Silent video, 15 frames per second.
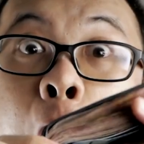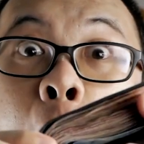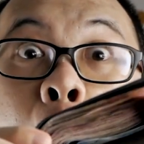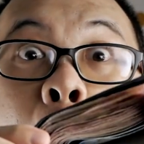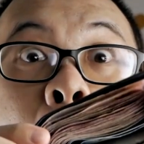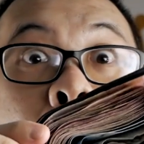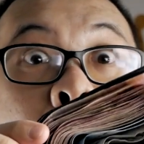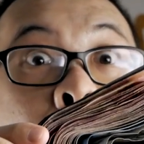
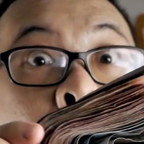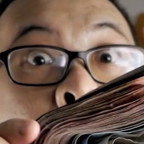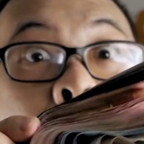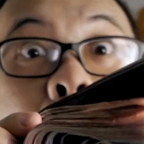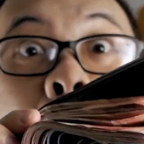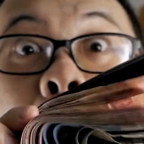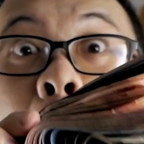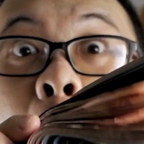price that's not
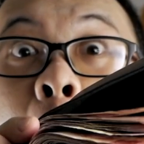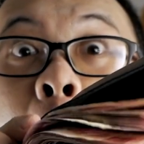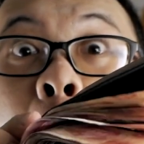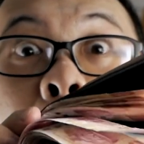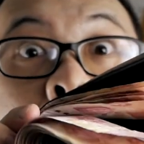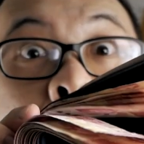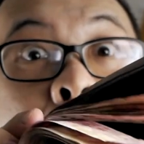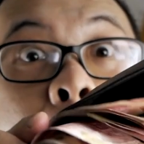relatively
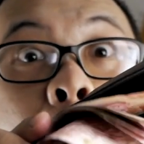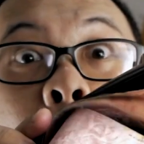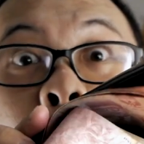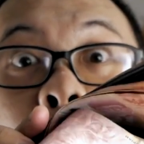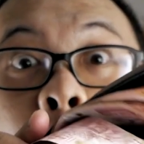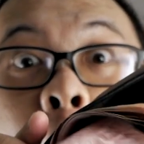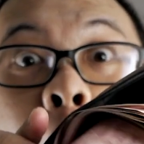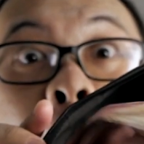too
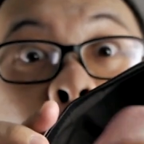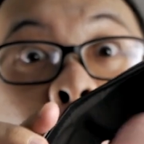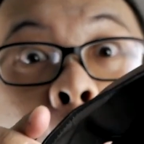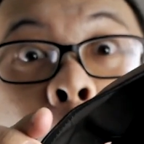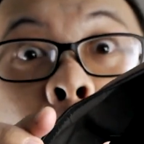expensive.